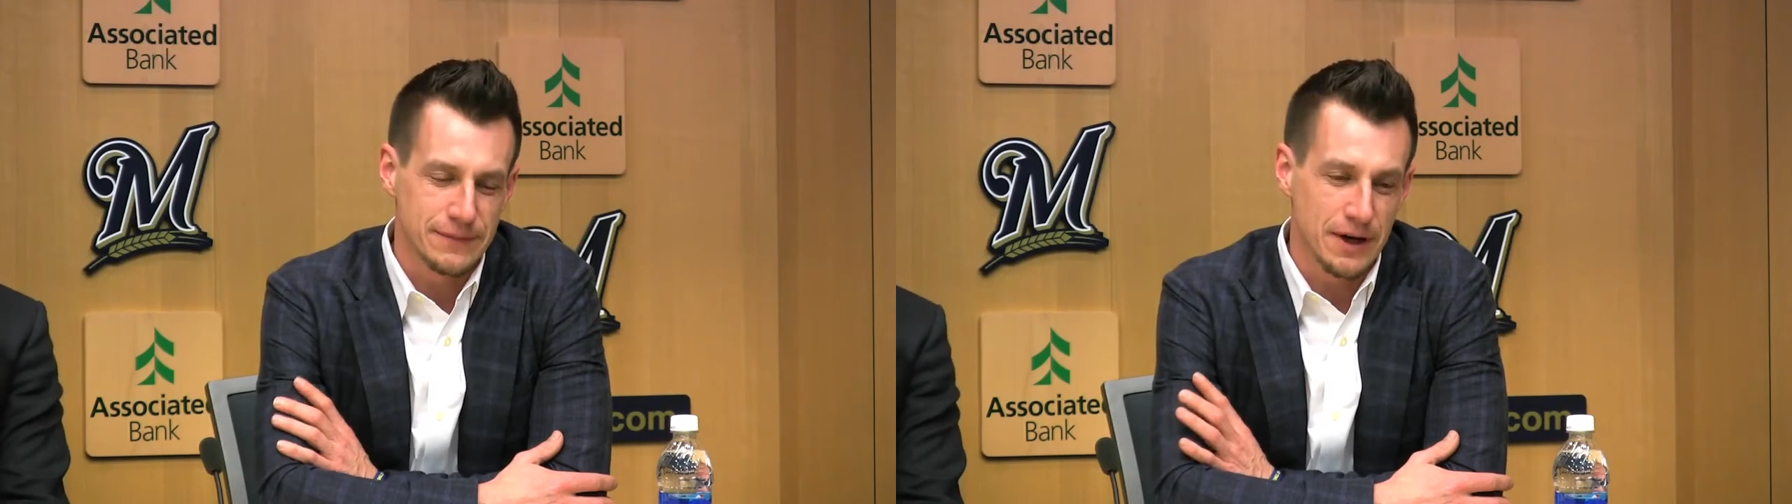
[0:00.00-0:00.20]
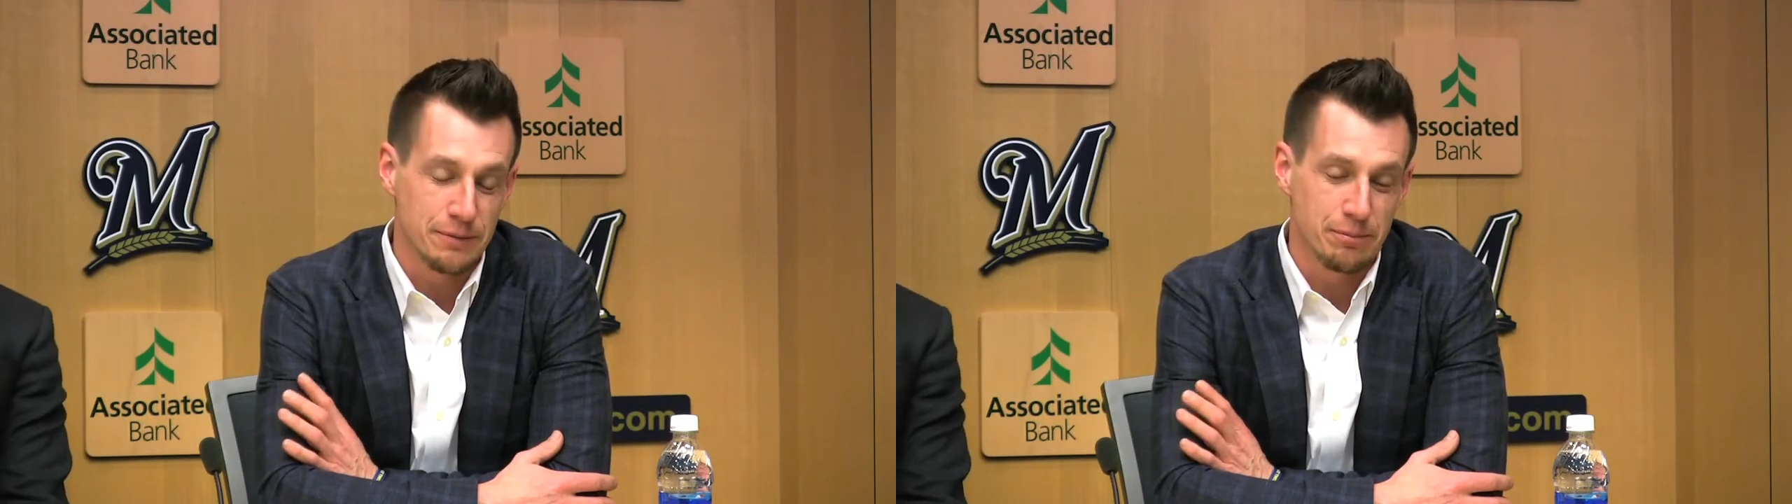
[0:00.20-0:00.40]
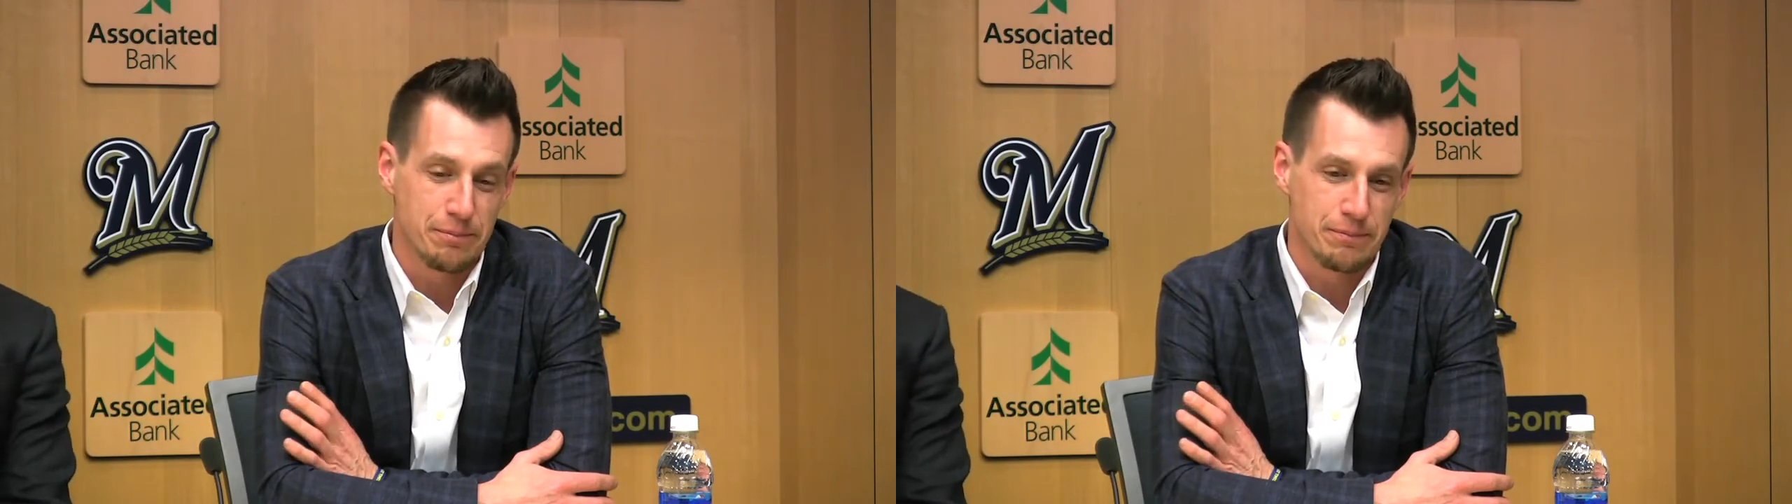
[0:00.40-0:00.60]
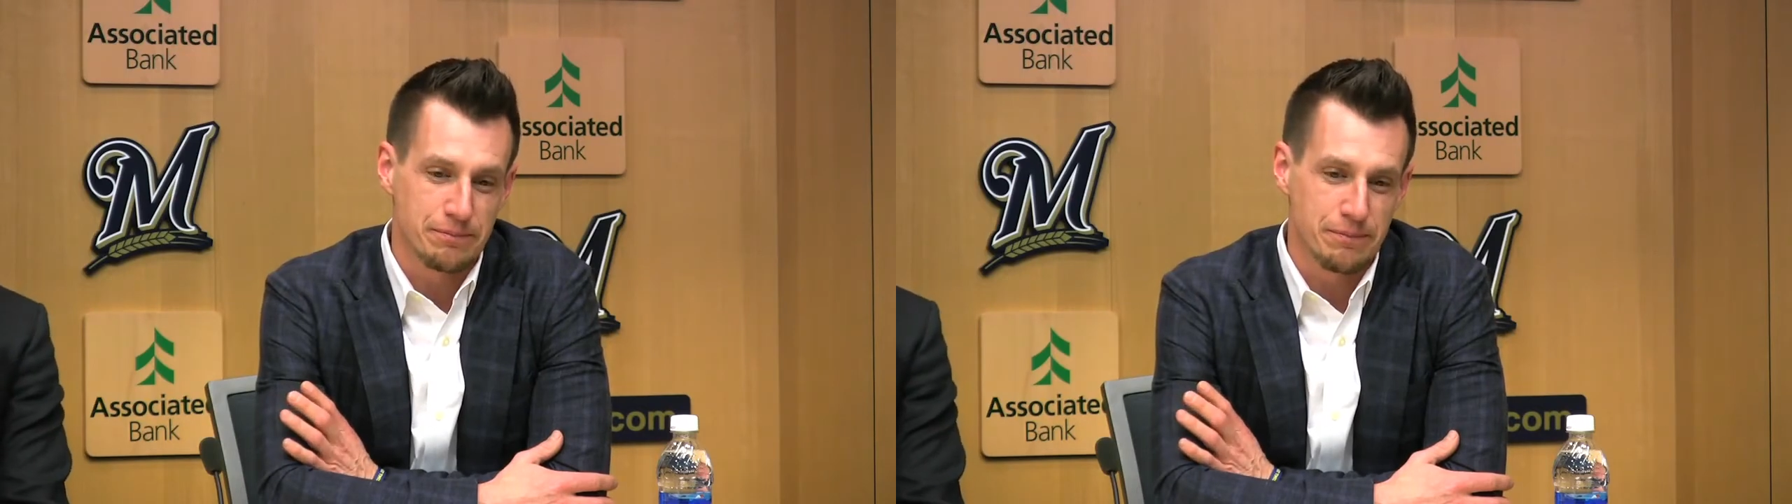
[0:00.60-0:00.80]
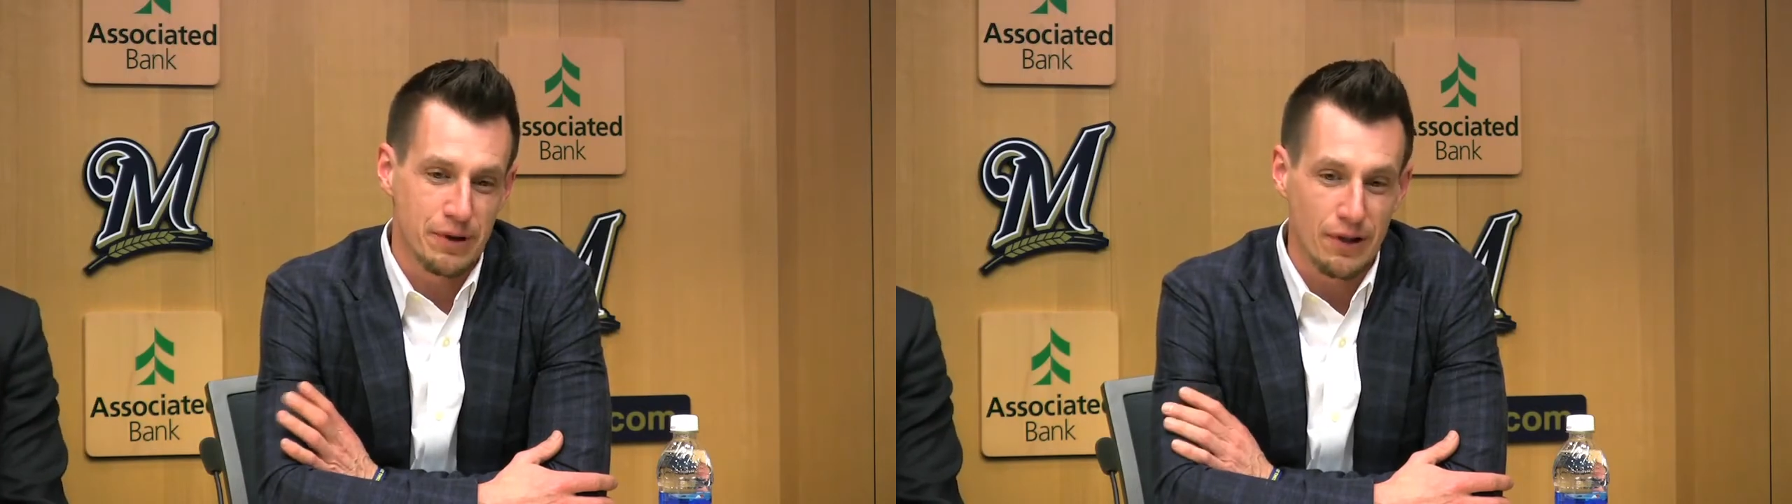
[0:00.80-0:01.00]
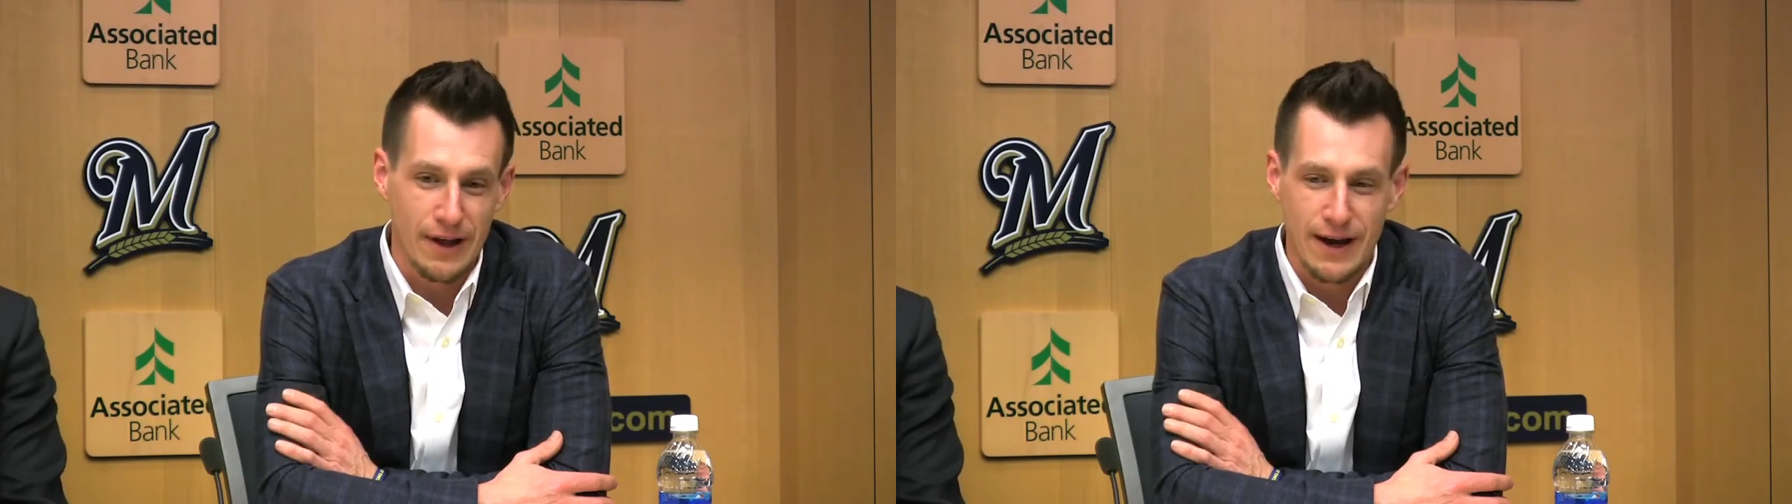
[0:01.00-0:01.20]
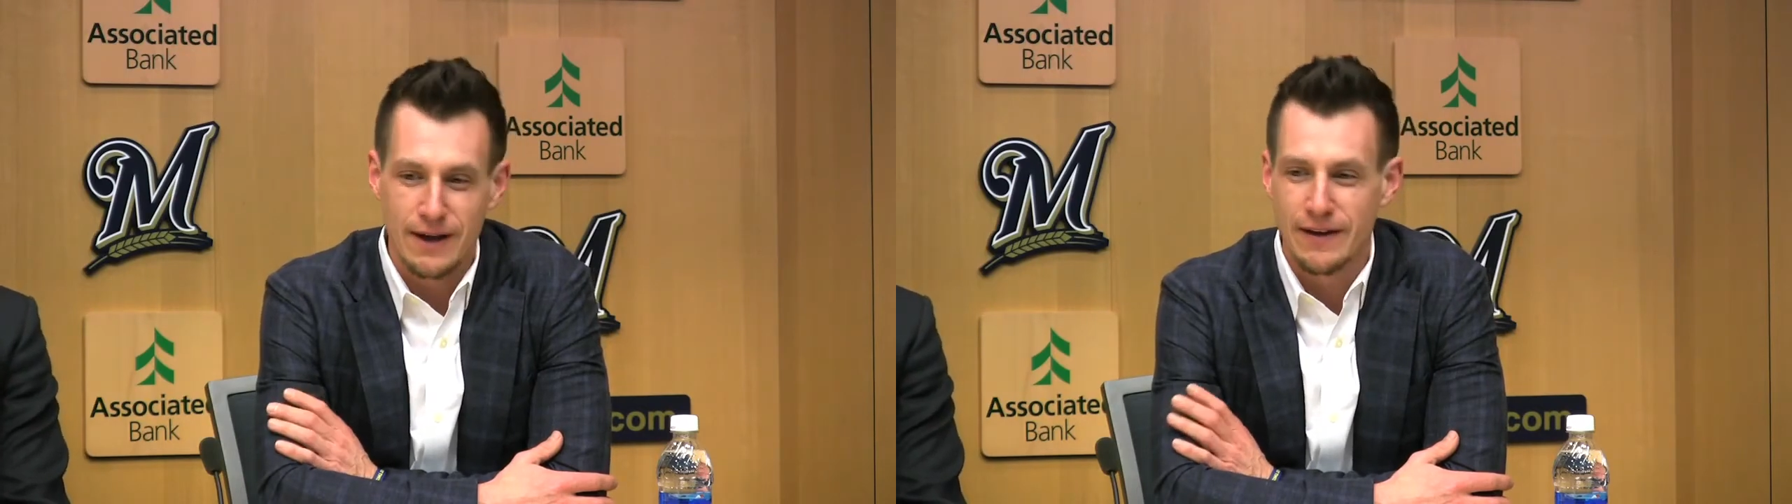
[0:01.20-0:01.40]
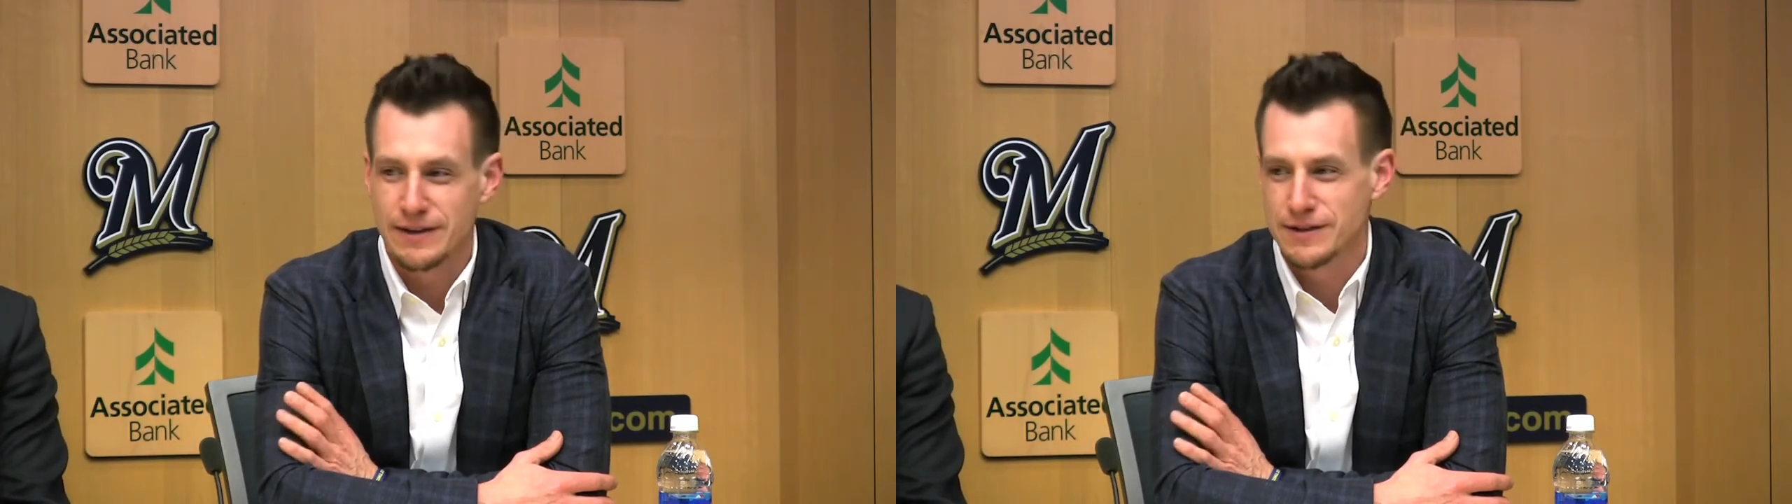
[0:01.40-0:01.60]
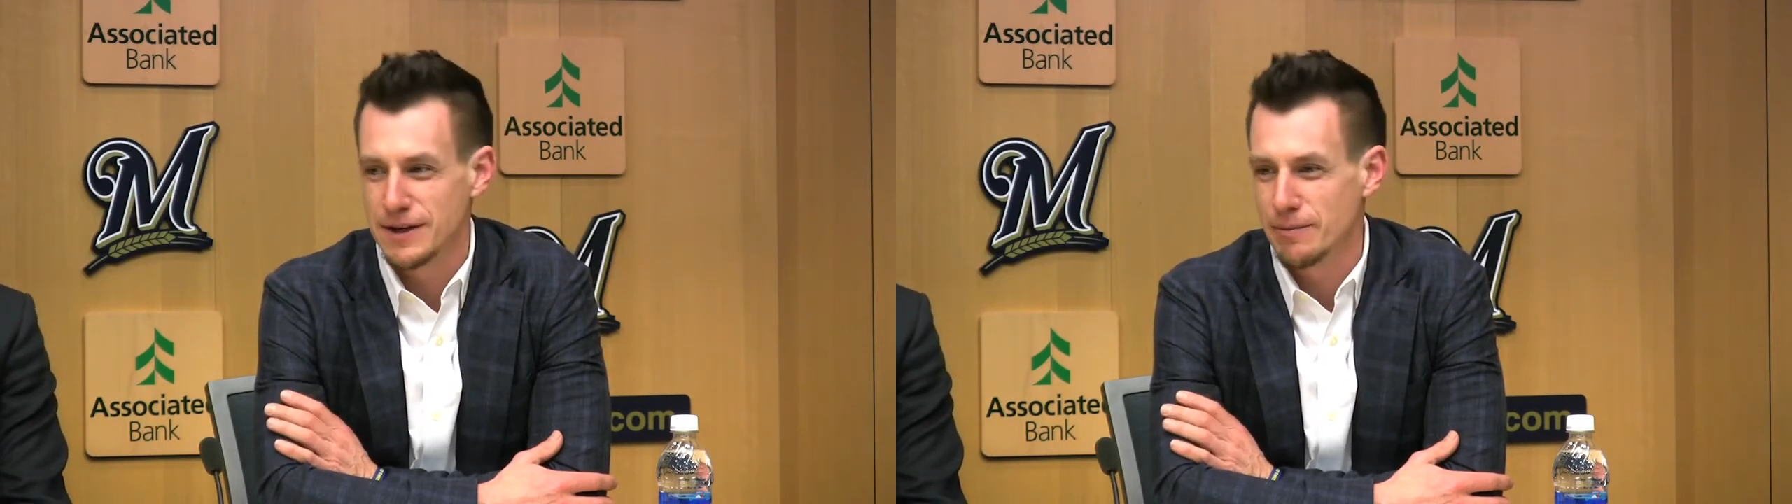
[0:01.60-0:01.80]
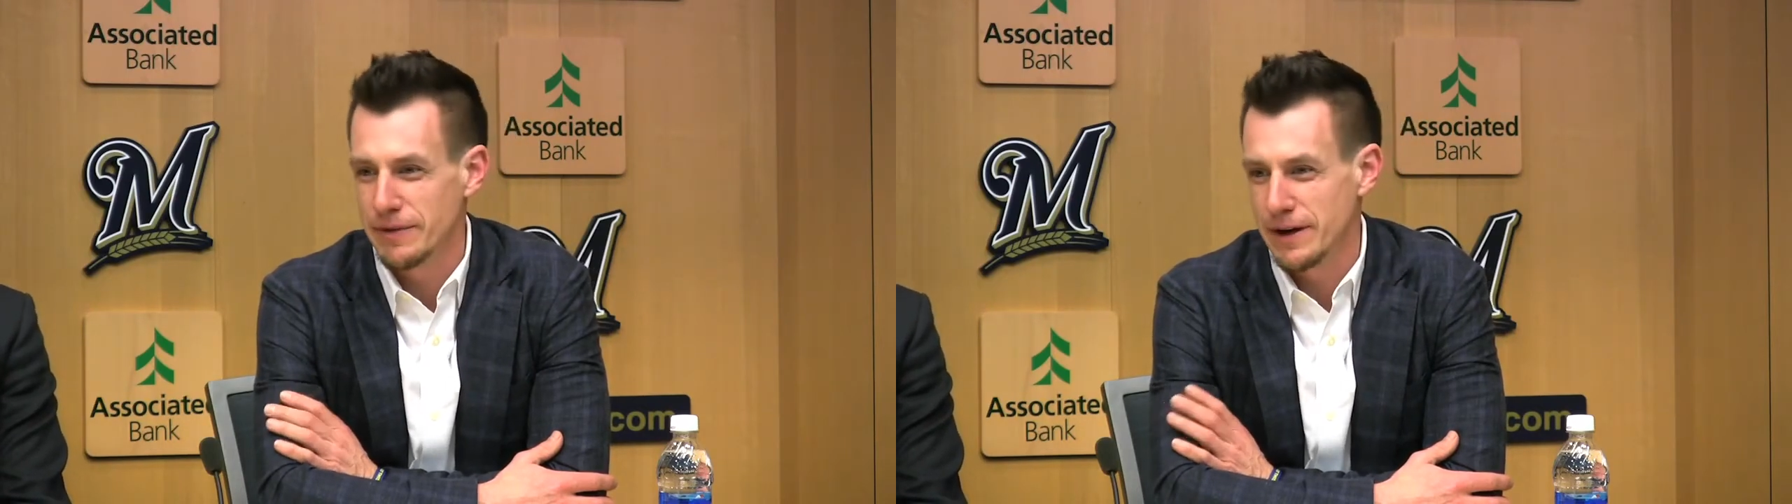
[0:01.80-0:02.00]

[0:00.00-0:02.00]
a play that some